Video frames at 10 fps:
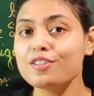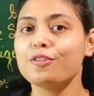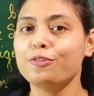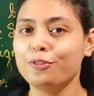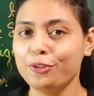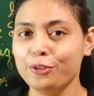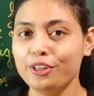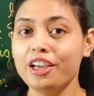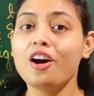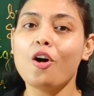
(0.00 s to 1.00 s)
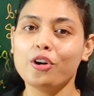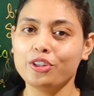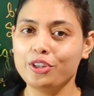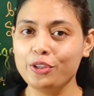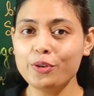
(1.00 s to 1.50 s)
The food or
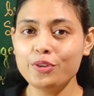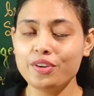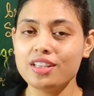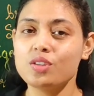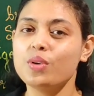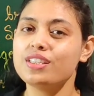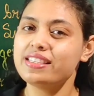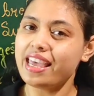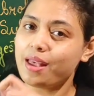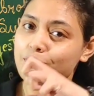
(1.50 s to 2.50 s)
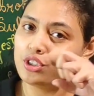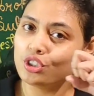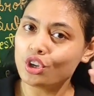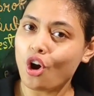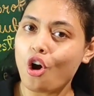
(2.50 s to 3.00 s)
the nutrients which is
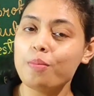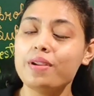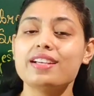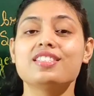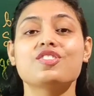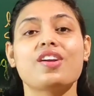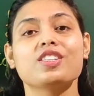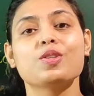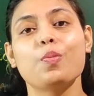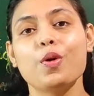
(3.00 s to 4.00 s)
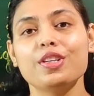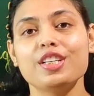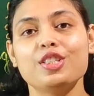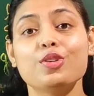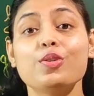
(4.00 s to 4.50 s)
absorbed is
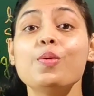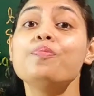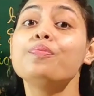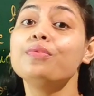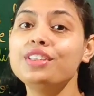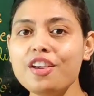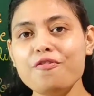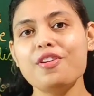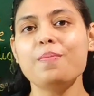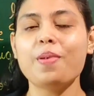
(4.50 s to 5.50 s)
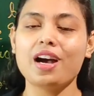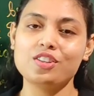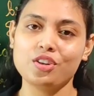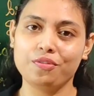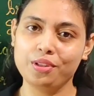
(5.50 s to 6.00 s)
transported to different
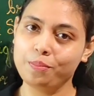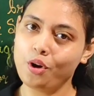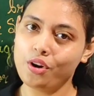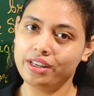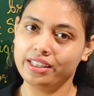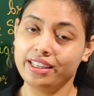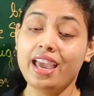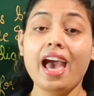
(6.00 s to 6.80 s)
parts of the body.